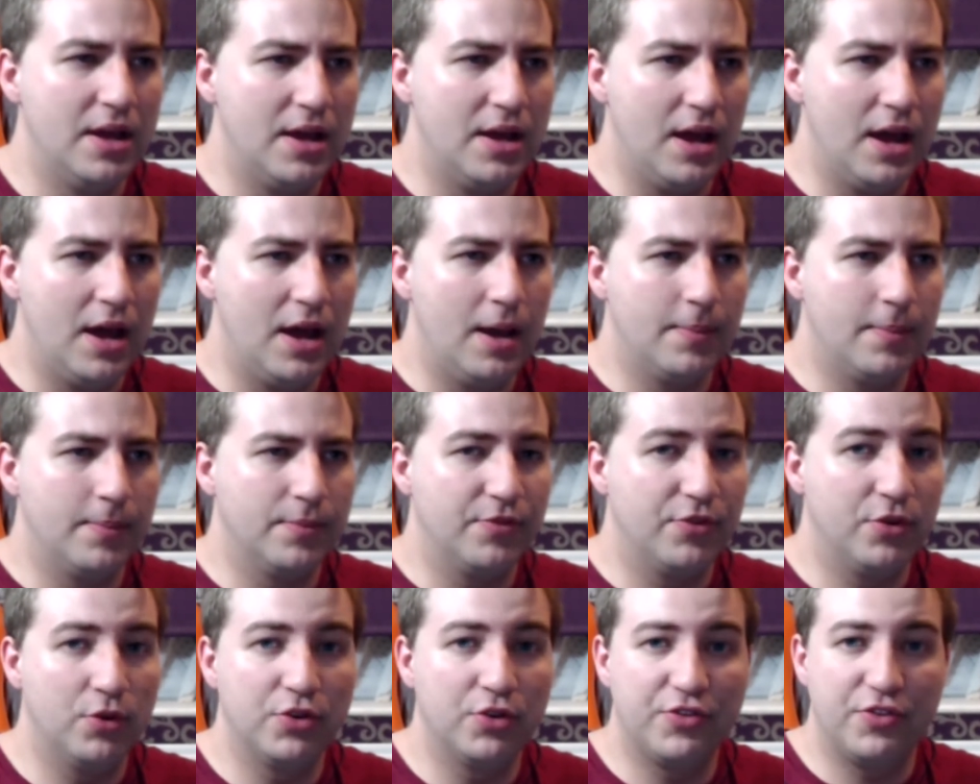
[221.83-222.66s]
For
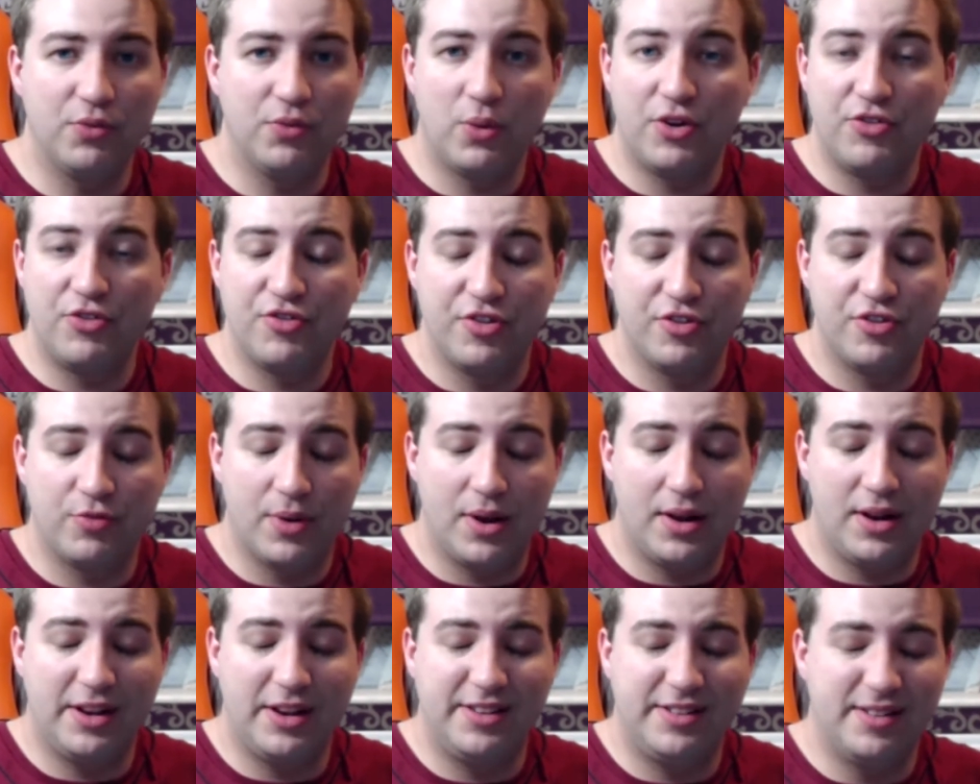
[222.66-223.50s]
those of you wondering as
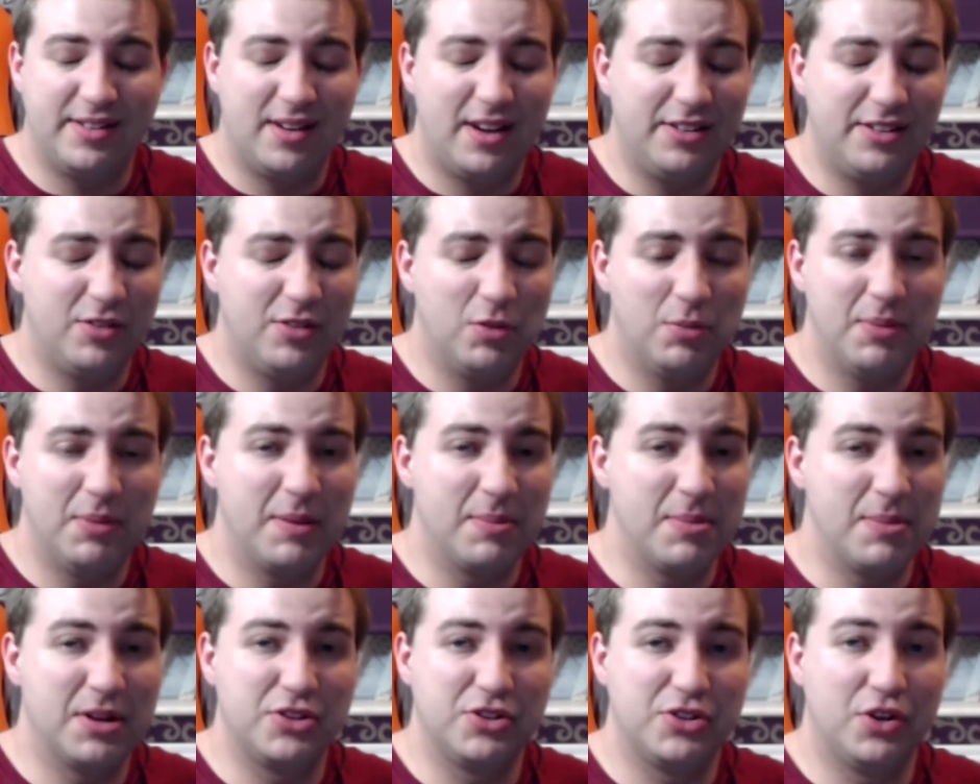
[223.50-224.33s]
well, I don't make
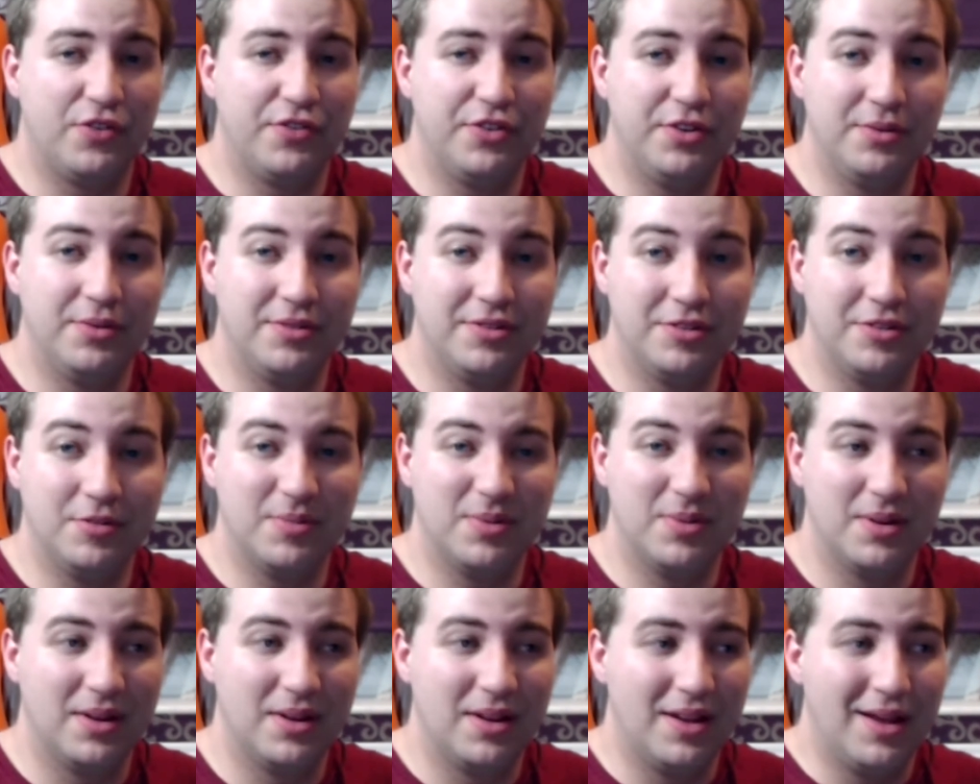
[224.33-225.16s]
much off YouTube,
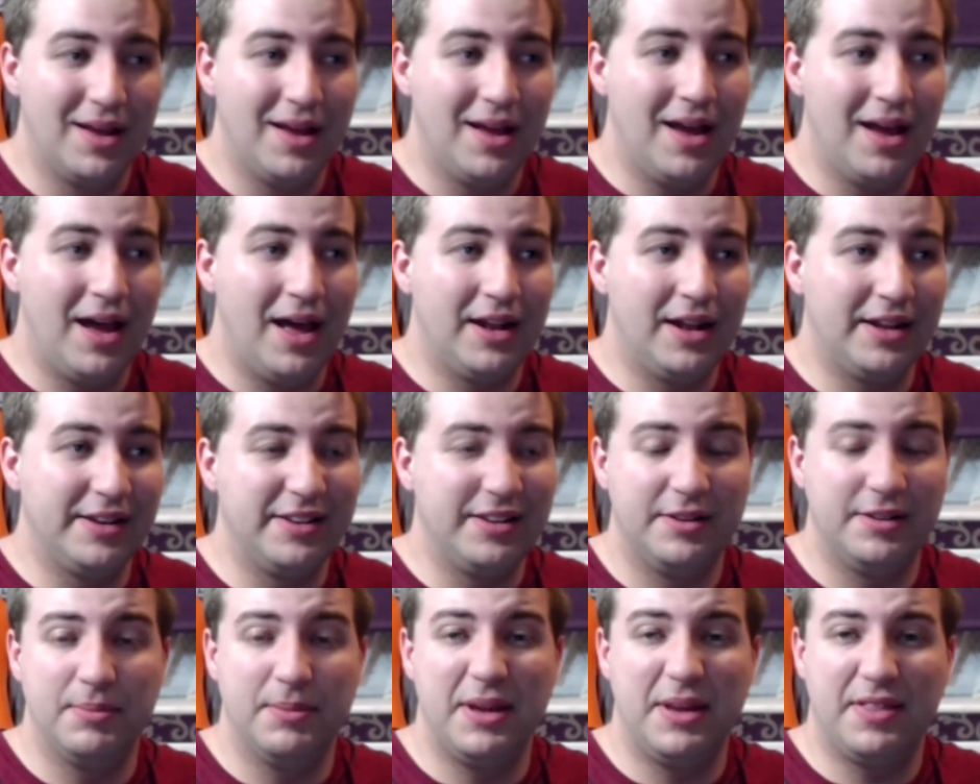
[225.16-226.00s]
and I
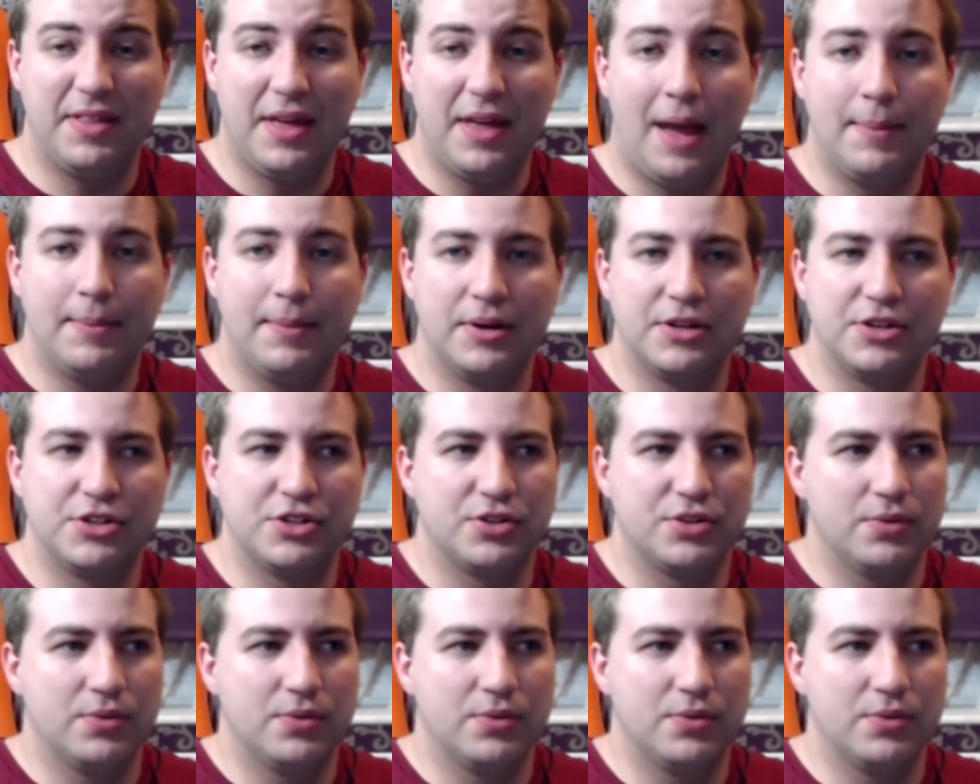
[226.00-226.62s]
didn't make that much.